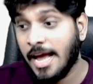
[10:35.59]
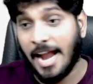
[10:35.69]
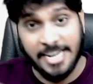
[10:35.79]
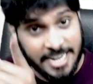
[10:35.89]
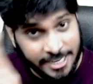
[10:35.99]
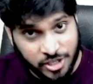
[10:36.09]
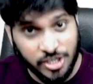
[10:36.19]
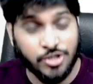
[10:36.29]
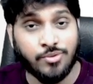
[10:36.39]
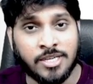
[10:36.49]
And in addition
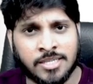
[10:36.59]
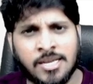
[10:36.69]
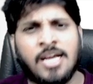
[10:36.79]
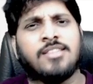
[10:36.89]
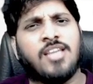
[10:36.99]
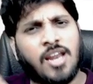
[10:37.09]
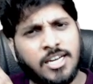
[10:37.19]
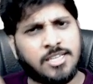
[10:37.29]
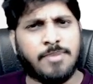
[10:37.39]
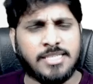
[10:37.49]
to this, there are
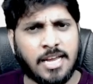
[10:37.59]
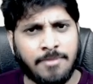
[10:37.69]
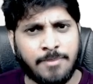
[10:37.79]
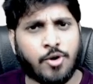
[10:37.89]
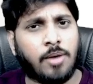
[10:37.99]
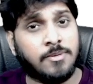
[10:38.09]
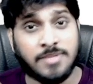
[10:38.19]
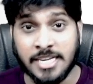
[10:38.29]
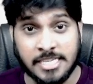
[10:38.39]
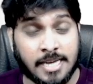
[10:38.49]
some assignment problems in
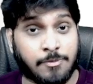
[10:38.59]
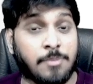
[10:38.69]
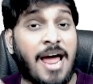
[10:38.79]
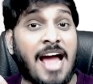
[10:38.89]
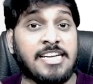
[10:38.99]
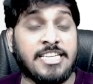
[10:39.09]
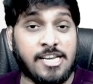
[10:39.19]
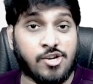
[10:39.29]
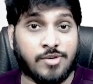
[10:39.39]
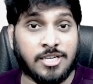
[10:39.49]
each chapter, practical
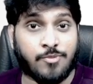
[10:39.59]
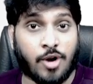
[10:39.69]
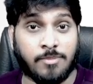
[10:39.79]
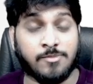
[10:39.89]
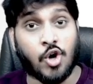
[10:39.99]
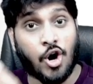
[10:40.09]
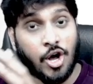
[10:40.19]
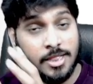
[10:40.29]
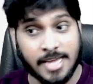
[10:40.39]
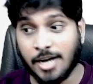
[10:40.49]
question problems,
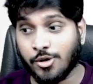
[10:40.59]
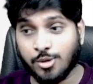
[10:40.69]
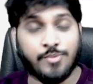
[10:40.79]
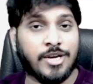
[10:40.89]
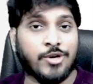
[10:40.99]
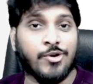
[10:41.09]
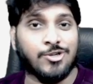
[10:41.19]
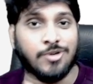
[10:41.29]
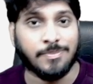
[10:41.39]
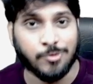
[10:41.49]
all that also we are going
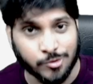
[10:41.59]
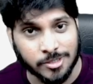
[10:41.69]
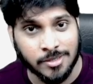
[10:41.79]
to upload.